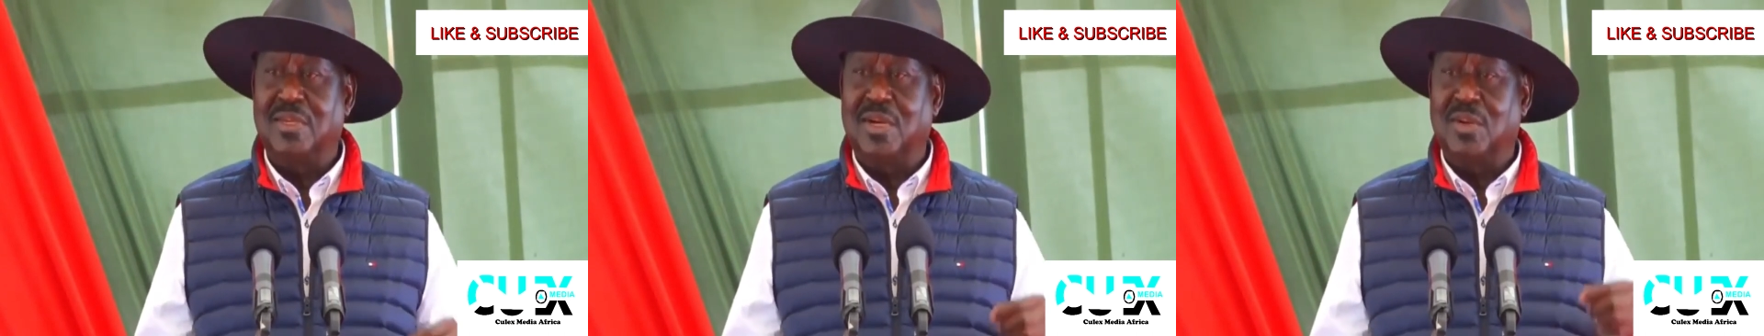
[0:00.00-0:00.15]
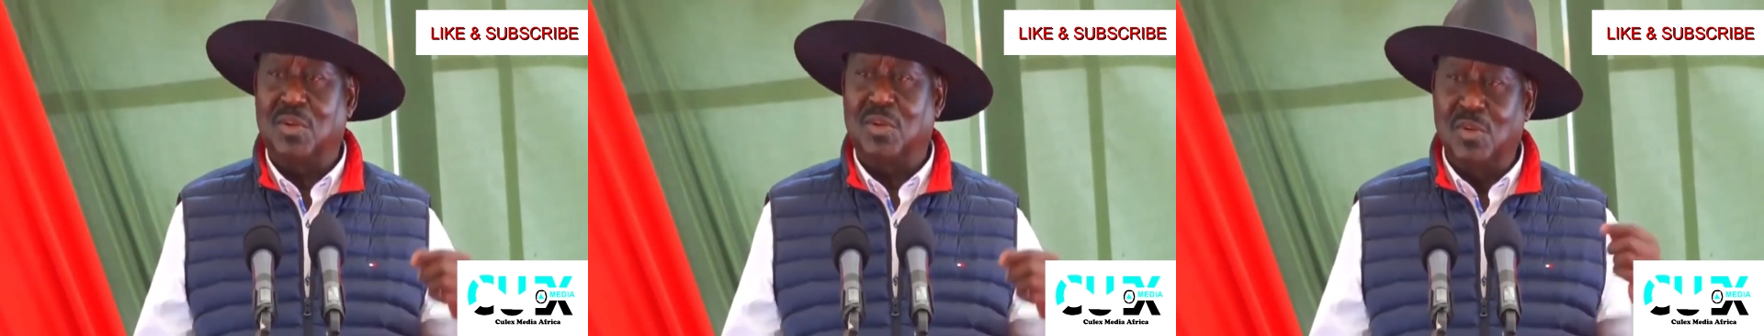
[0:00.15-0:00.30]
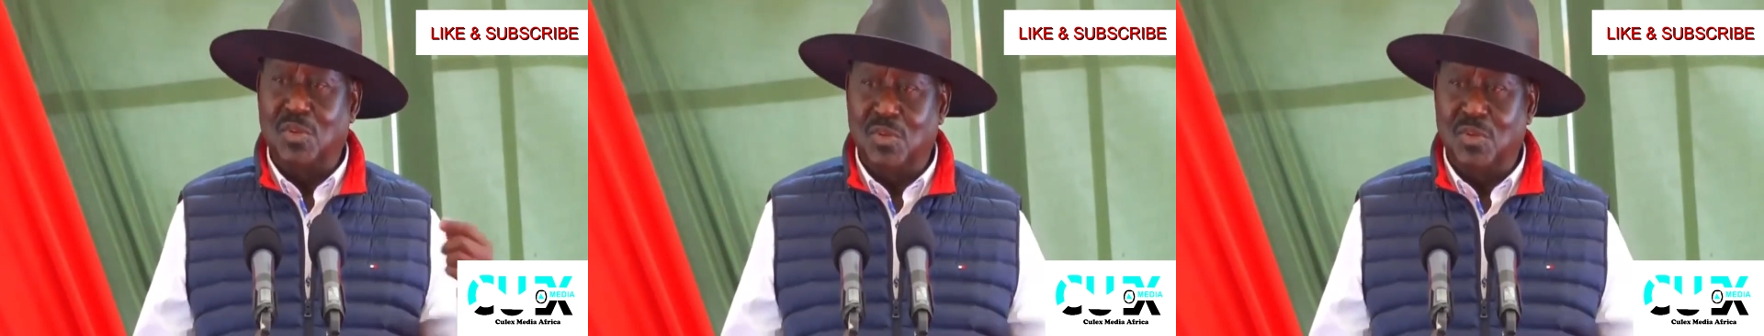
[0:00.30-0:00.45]

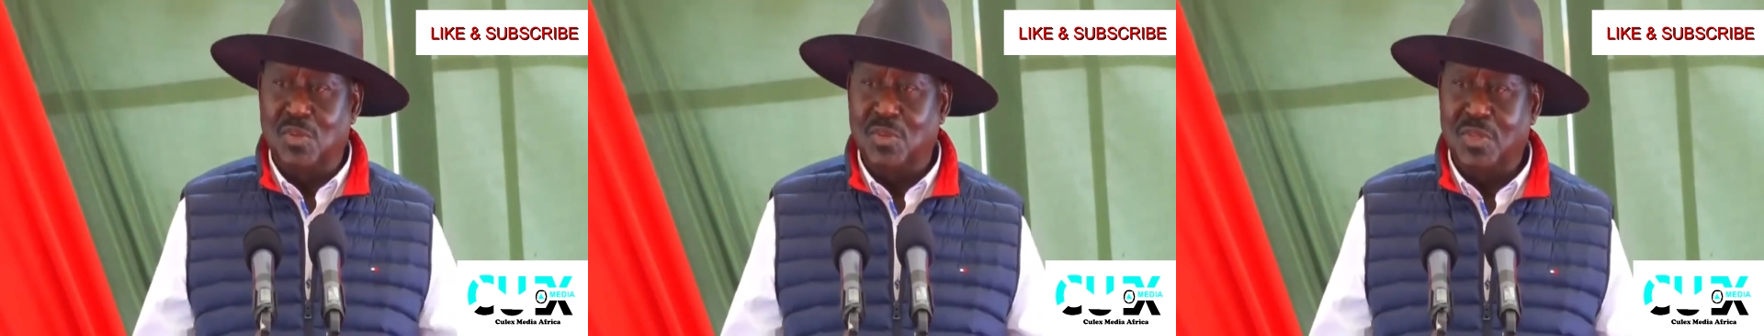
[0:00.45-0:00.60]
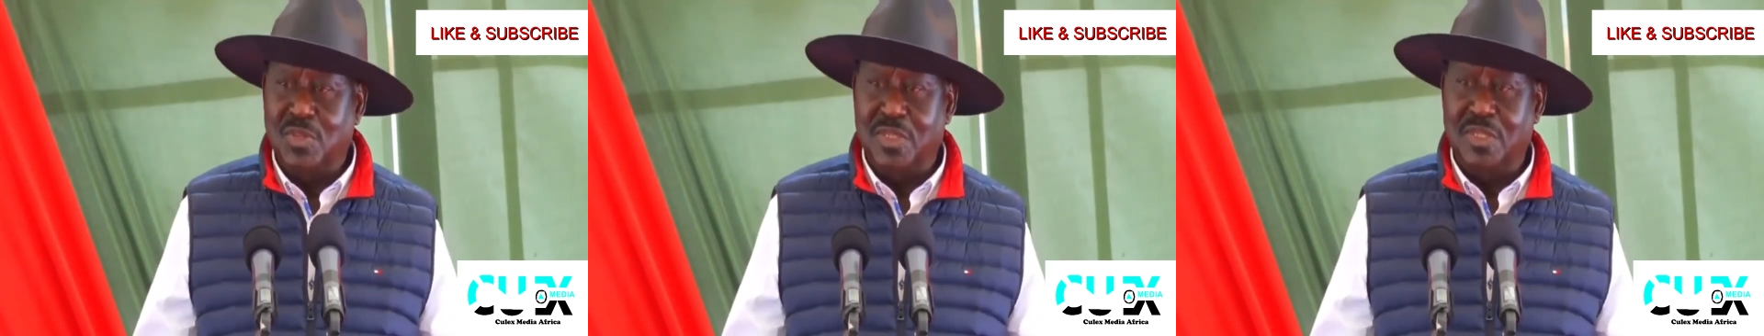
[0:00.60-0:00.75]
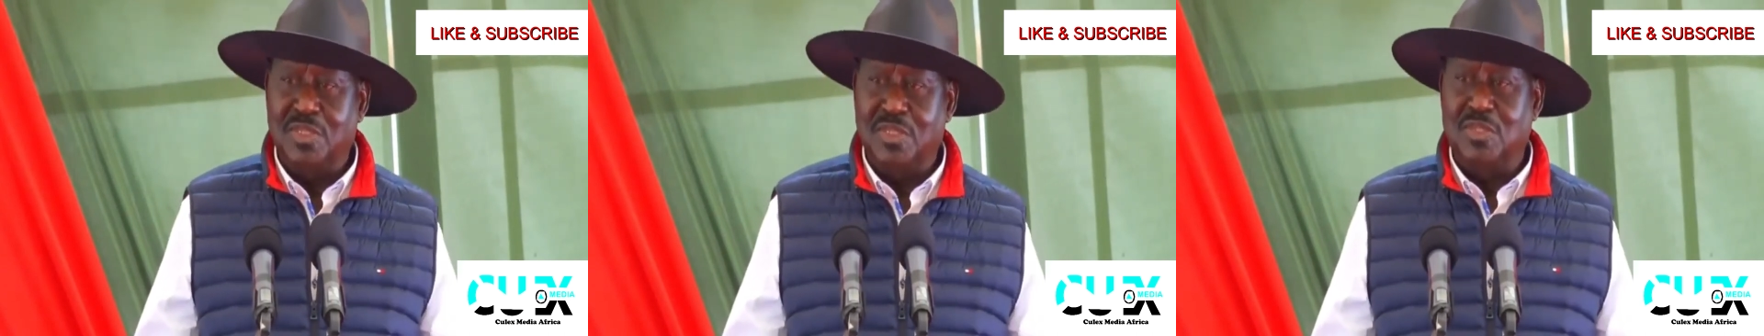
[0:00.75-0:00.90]
out a
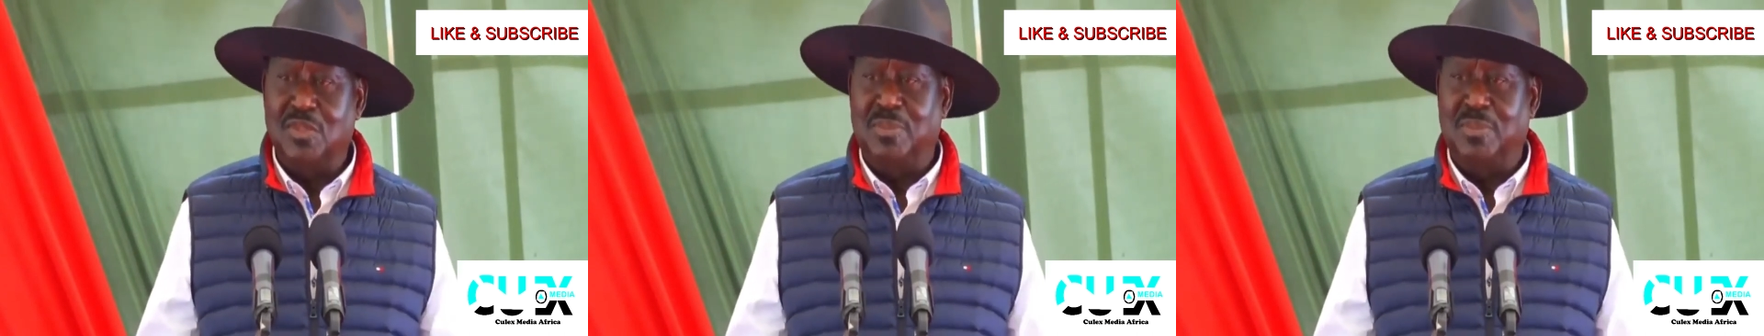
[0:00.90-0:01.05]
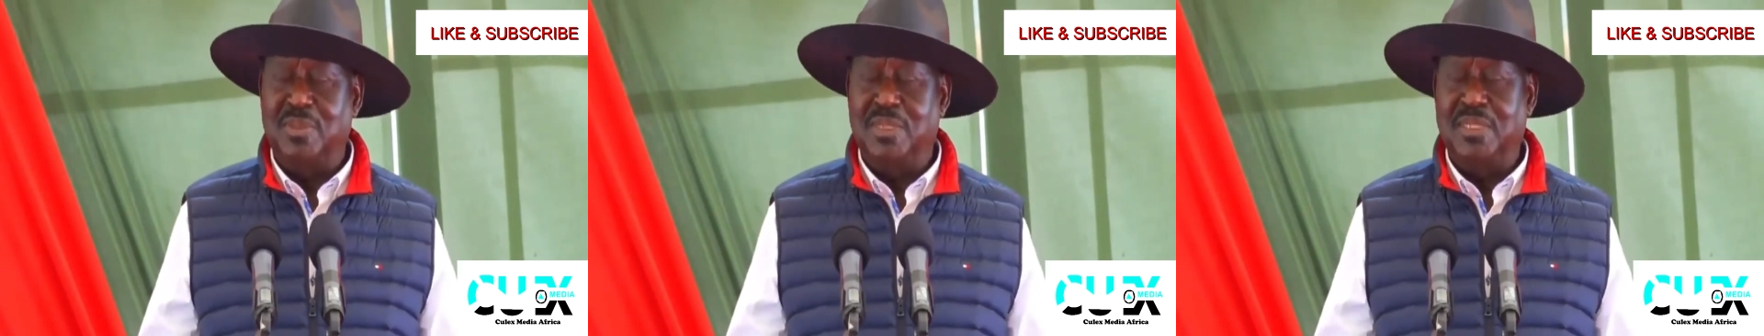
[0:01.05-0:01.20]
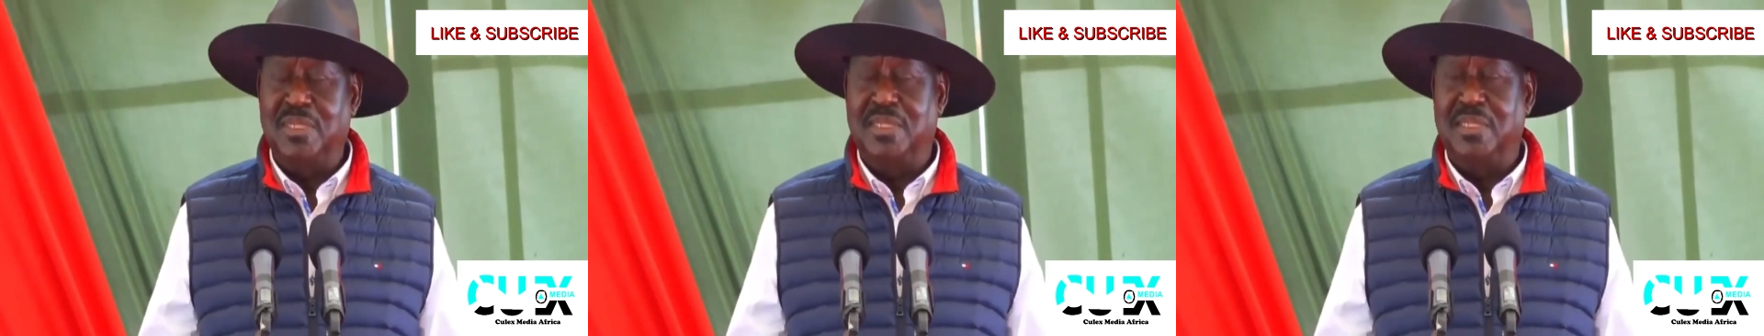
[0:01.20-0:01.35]
coup in
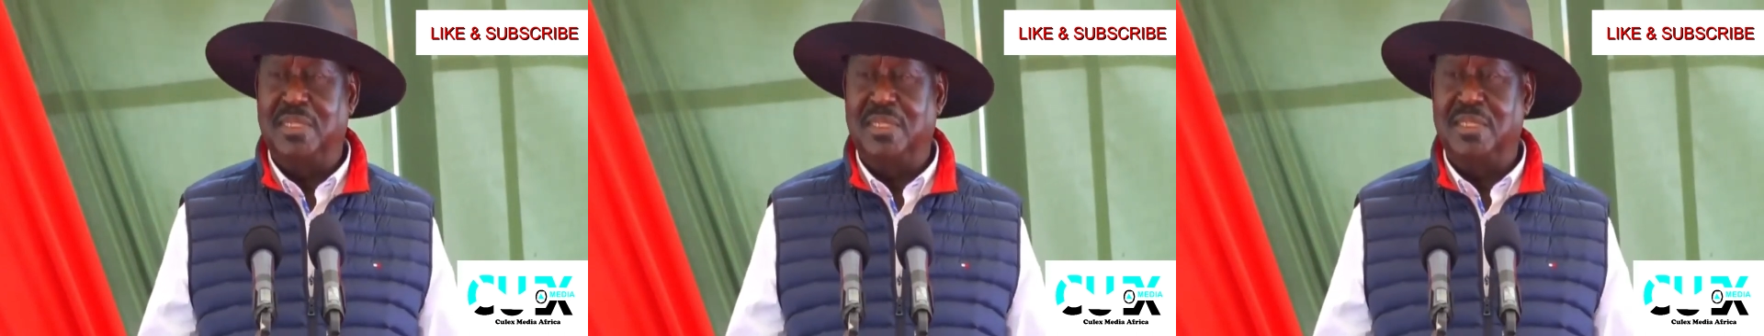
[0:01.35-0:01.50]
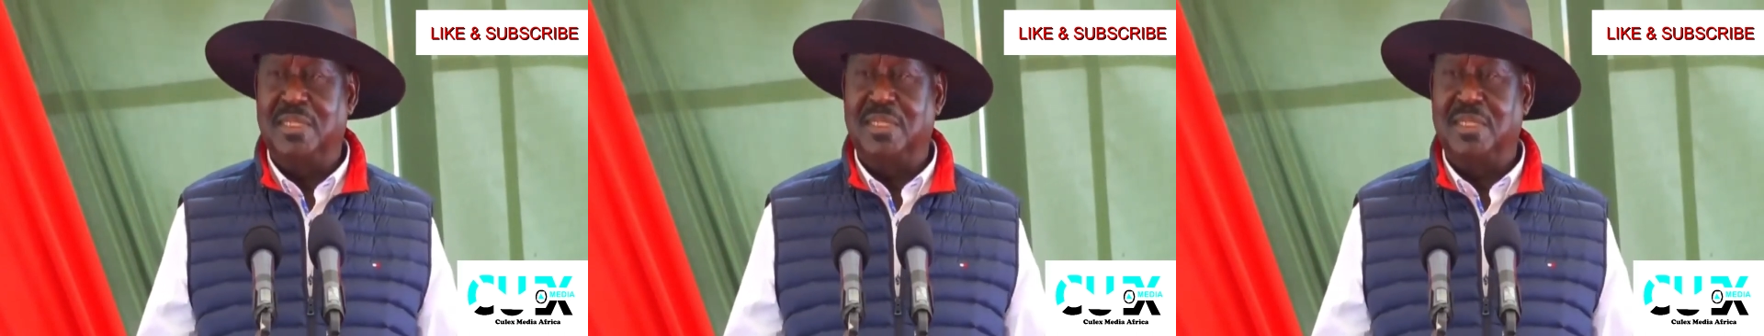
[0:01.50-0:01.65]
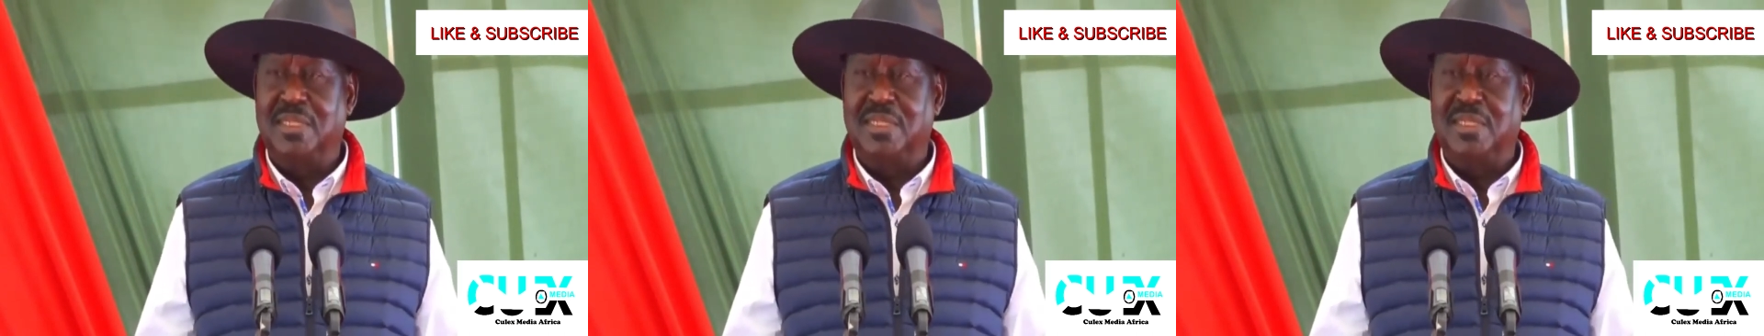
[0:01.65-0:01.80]

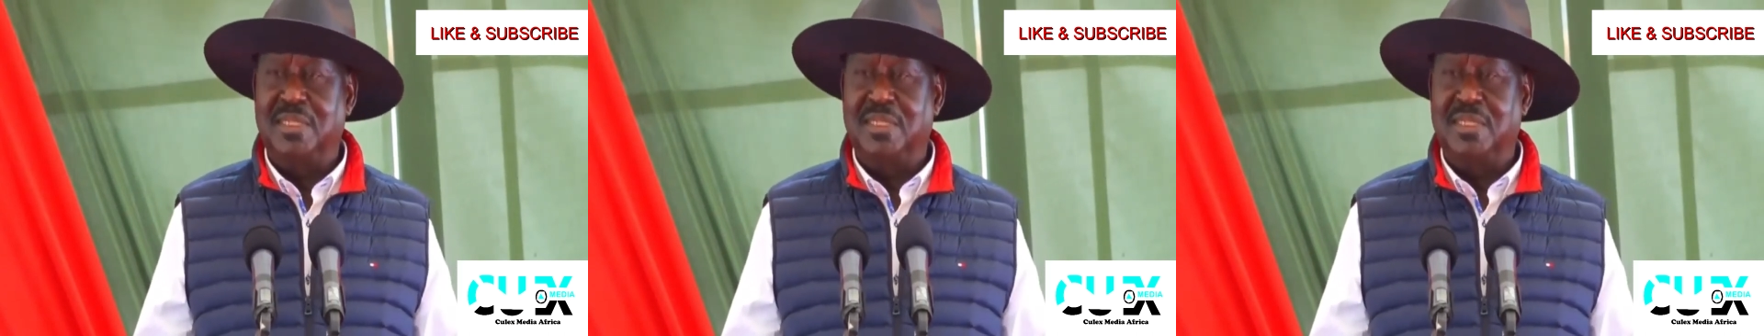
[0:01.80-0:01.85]
Jubilee